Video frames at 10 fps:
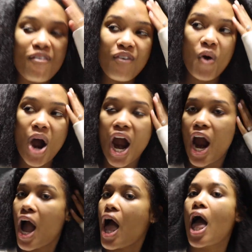
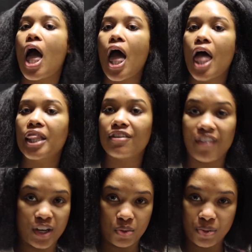for the
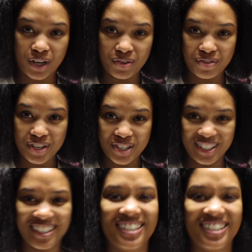final braid reveal